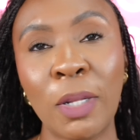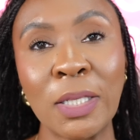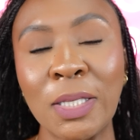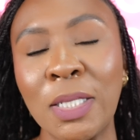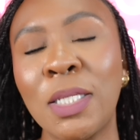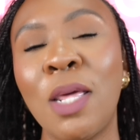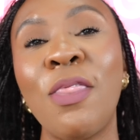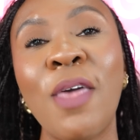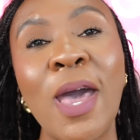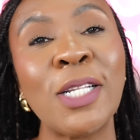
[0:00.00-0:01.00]
places,
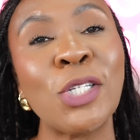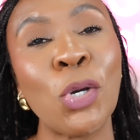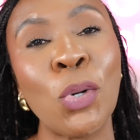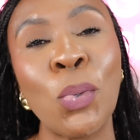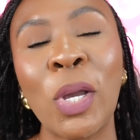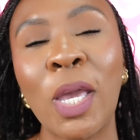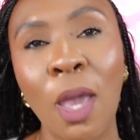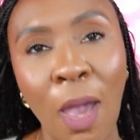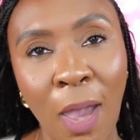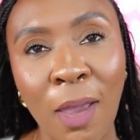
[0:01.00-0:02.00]
and that's
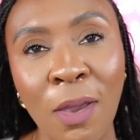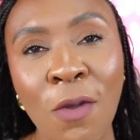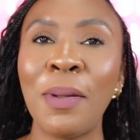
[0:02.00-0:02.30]
okay.